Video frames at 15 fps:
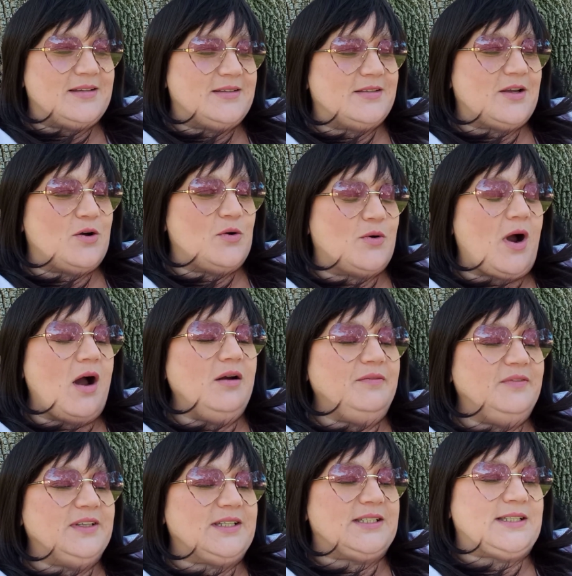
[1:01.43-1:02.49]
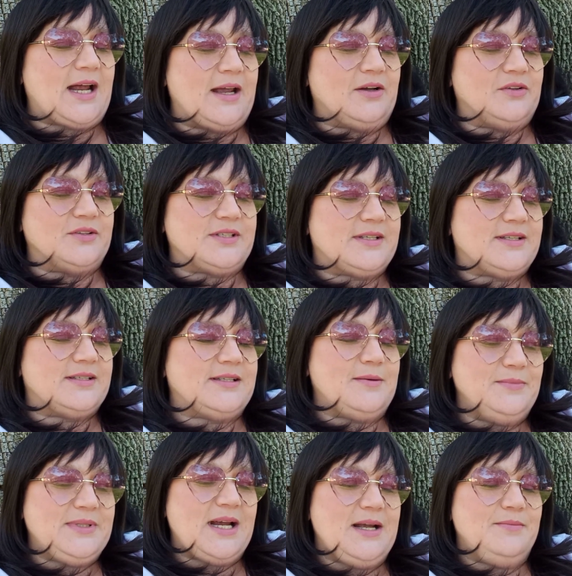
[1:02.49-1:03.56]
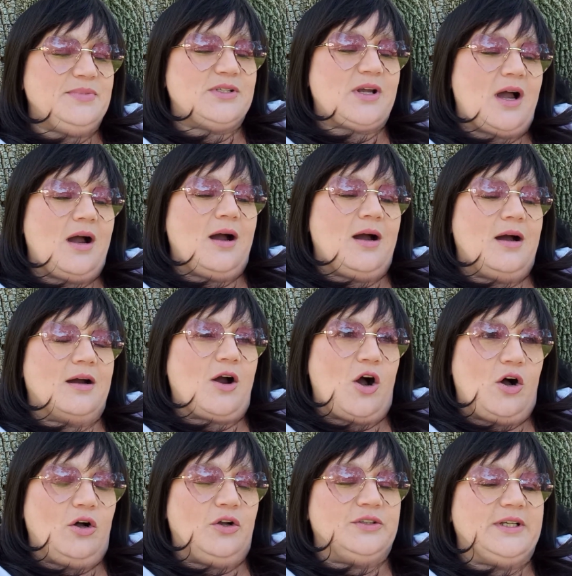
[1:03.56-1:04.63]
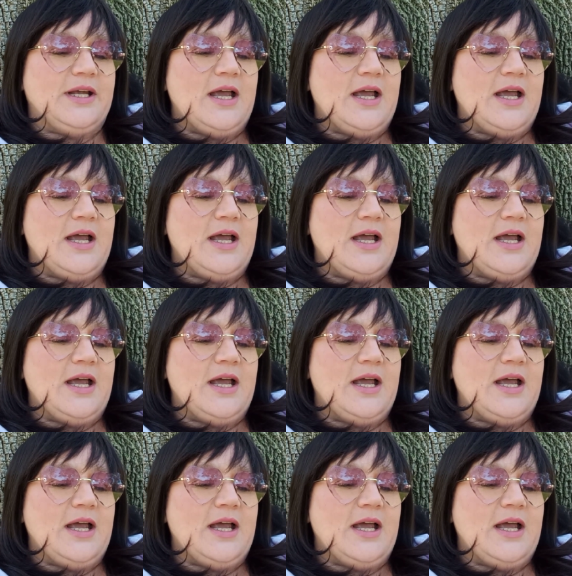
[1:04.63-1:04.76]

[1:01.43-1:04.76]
So conflict styles, sometimes called